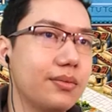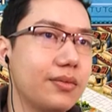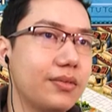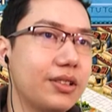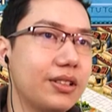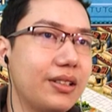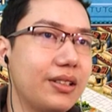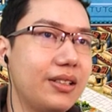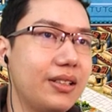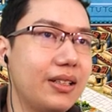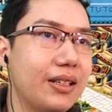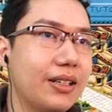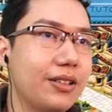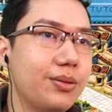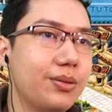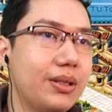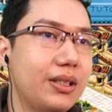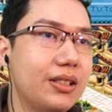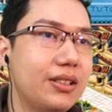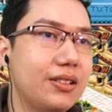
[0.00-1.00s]
Was there anything else
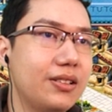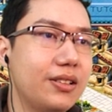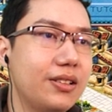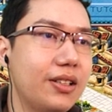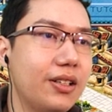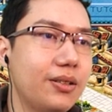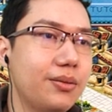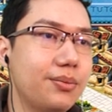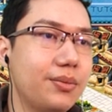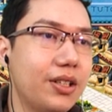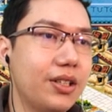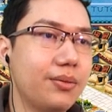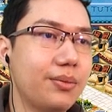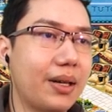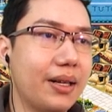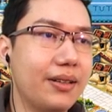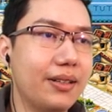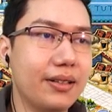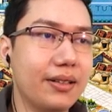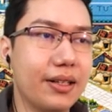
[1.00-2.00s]
we needed to know? No,
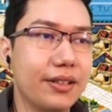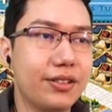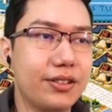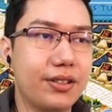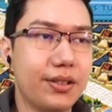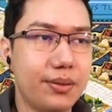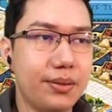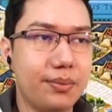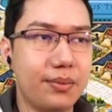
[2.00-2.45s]
I think that's good.